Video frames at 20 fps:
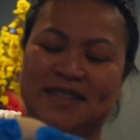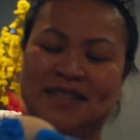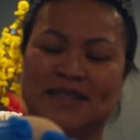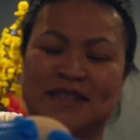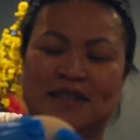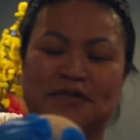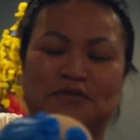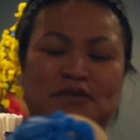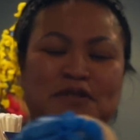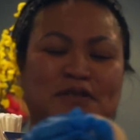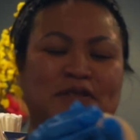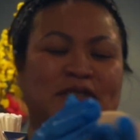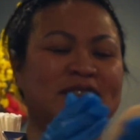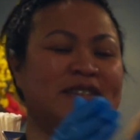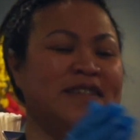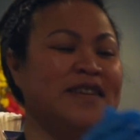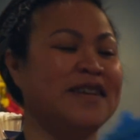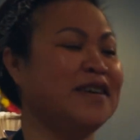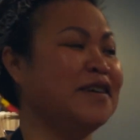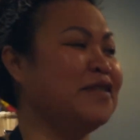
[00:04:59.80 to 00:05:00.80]
Just fold it
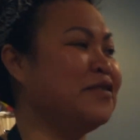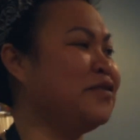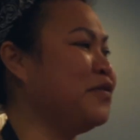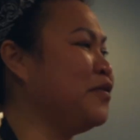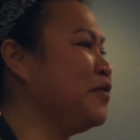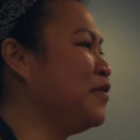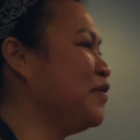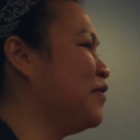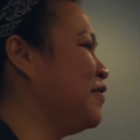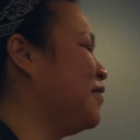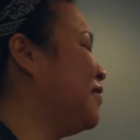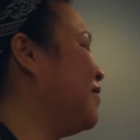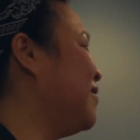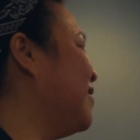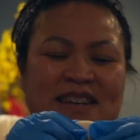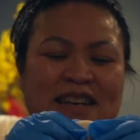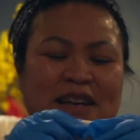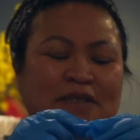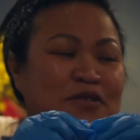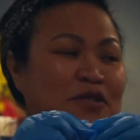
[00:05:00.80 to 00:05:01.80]
in half.
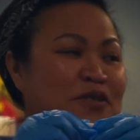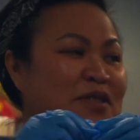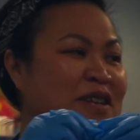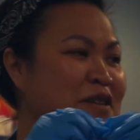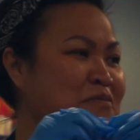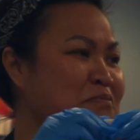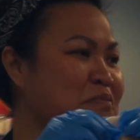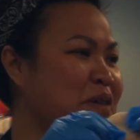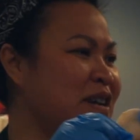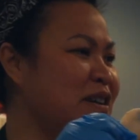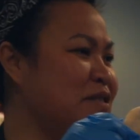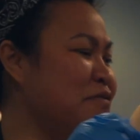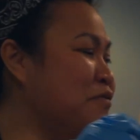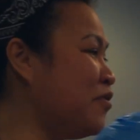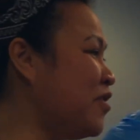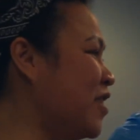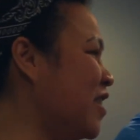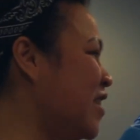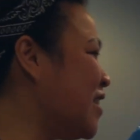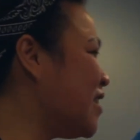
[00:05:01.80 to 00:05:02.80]
If you like pan
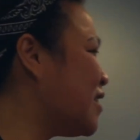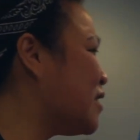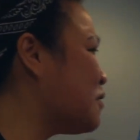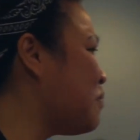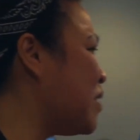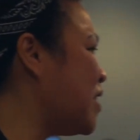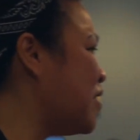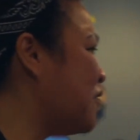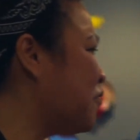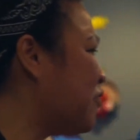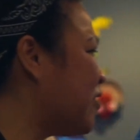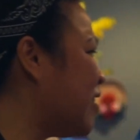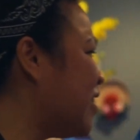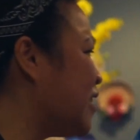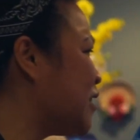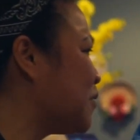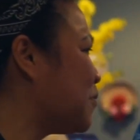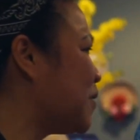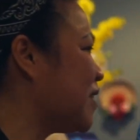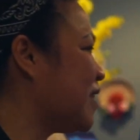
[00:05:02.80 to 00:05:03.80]
fry, because pan fry
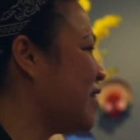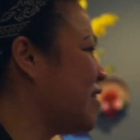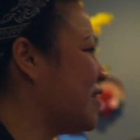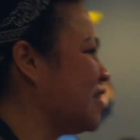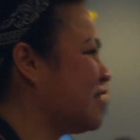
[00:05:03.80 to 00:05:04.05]
is what gets the